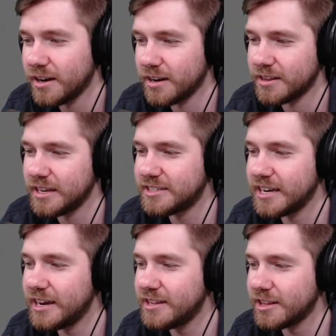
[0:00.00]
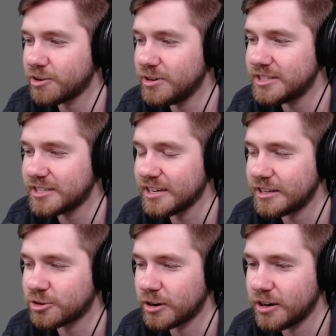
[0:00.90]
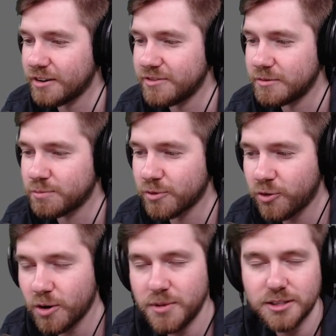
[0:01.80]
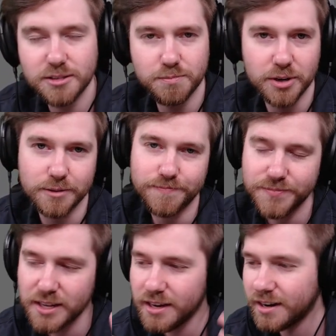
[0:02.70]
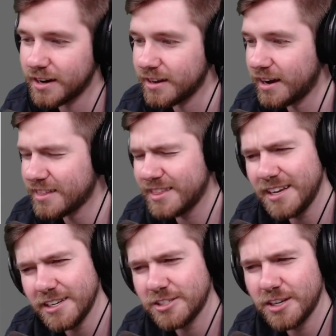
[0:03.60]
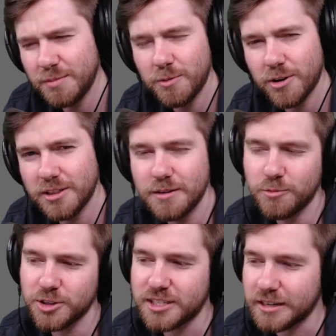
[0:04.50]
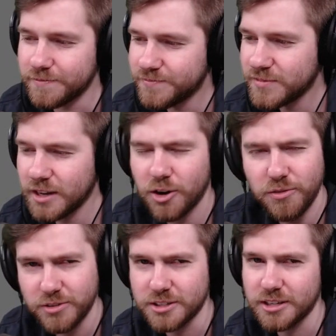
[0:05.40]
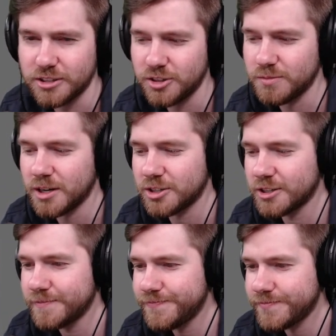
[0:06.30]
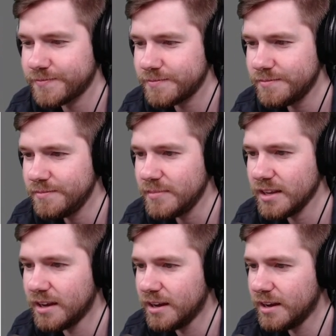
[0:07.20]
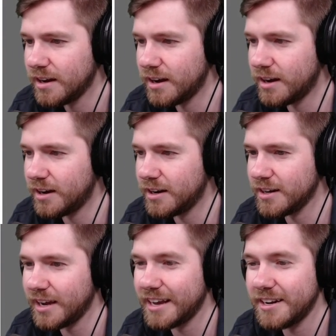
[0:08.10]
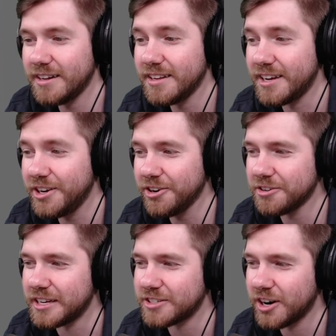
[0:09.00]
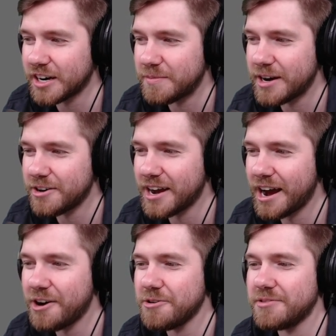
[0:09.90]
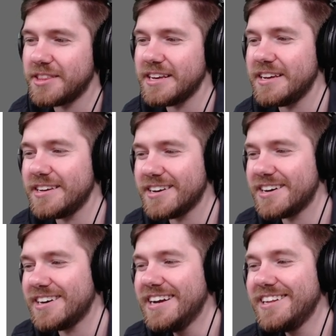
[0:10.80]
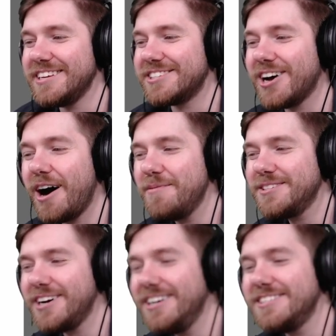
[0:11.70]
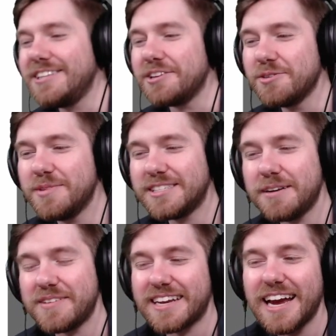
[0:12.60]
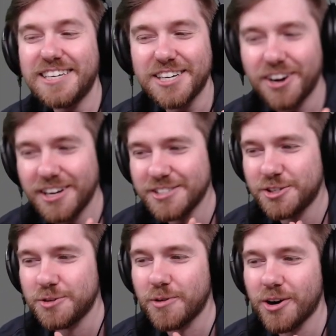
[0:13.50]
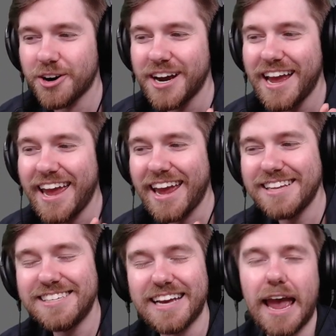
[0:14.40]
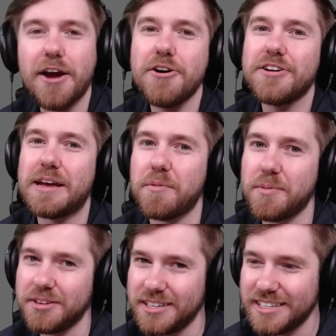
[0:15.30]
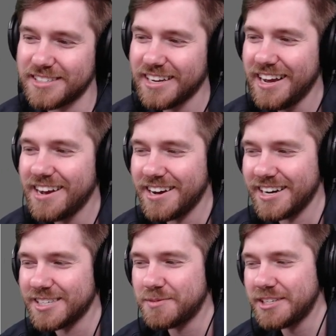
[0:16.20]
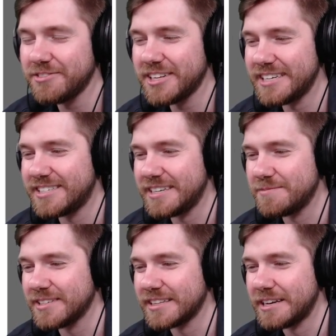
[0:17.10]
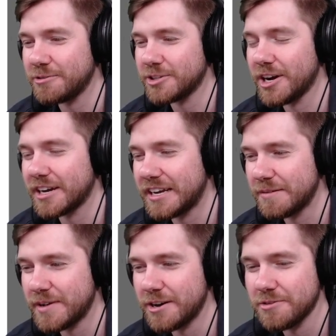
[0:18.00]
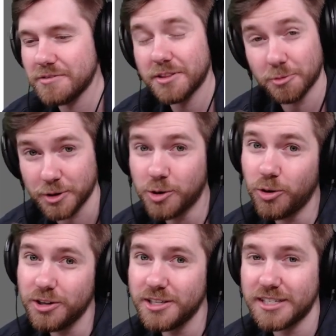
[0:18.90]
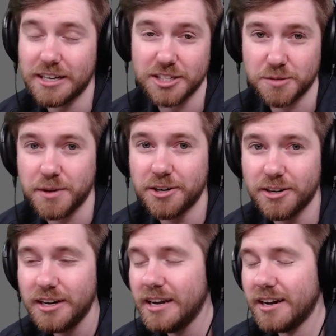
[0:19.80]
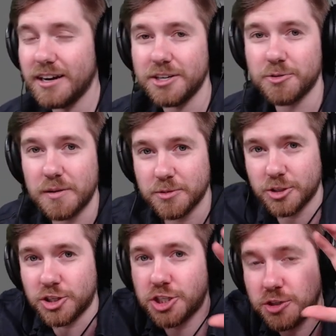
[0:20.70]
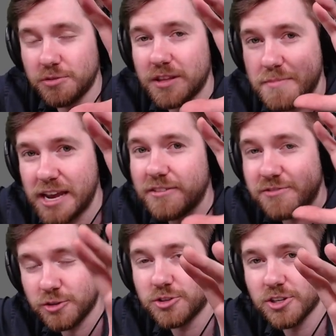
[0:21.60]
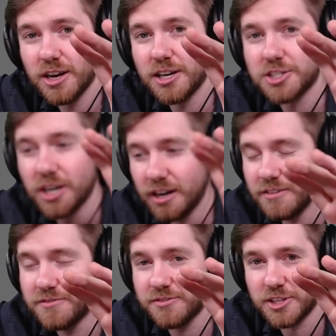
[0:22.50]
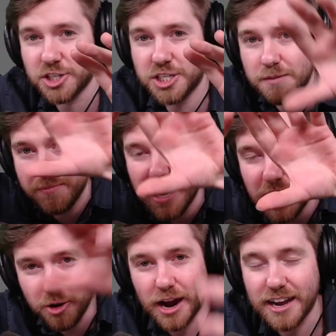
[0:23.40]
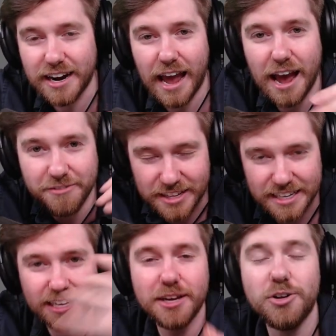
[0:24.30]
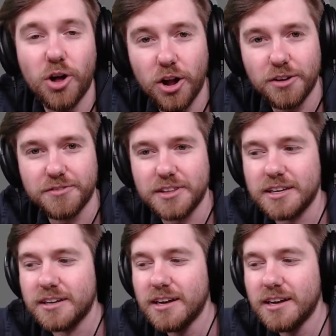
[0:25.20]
They say that there is a slight trade-off in performance, but I think it's going to be worth it. We'll see. Hopefully it's not too much. And in here, they talk about how the automatons and the Illuminants have been catching on to our anti-air capabilities. Specifically, it seems like they were talking about the recoilless and the spear. You were able to shoot the main fuselage of the ship, crack it in half, and then kill all of the